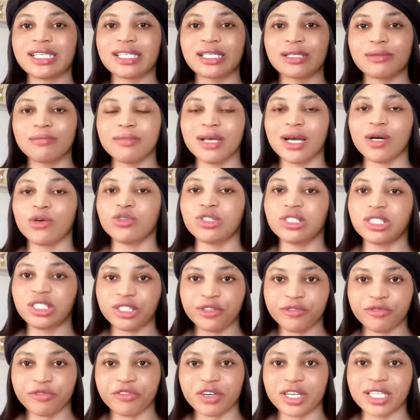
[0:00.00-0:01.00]
smell
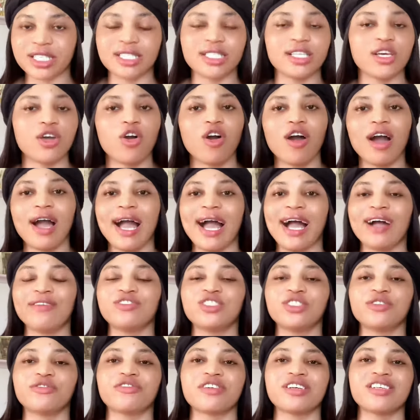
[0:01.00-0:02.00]
different. They all
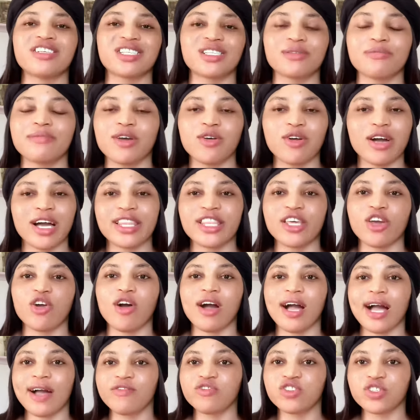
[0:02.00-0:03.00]
have different smell and they
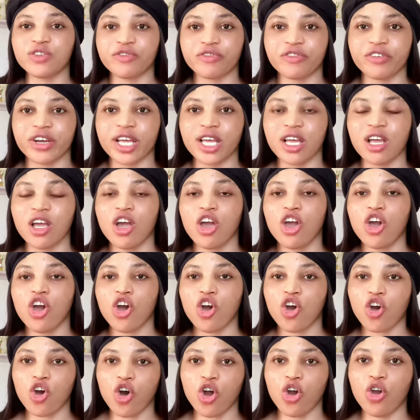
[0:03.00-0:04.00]
all have different
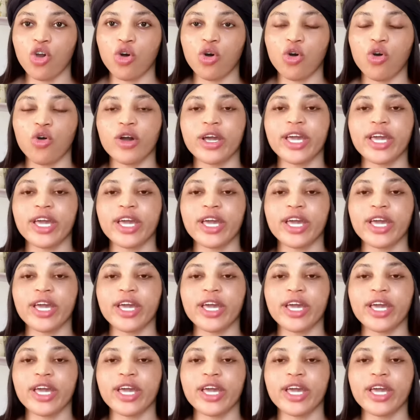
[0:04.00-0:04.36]
color.